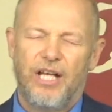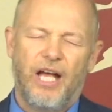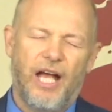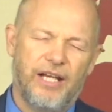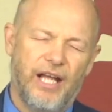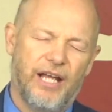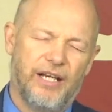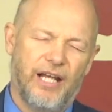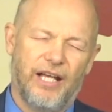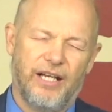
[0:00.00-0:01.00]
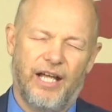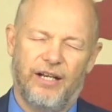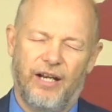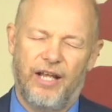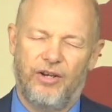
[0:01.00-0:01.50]
And
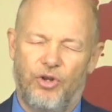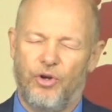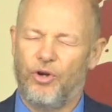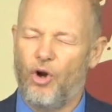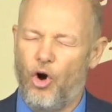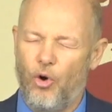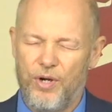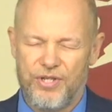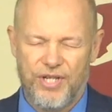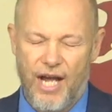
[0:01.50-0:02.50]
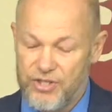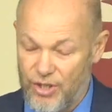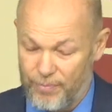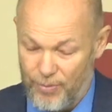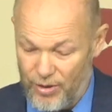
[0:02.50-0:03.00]
you can always cast
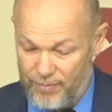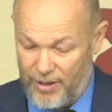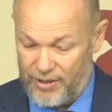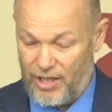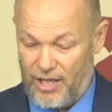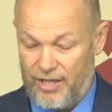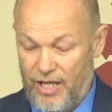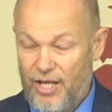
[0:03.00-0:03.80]
your burden upon God.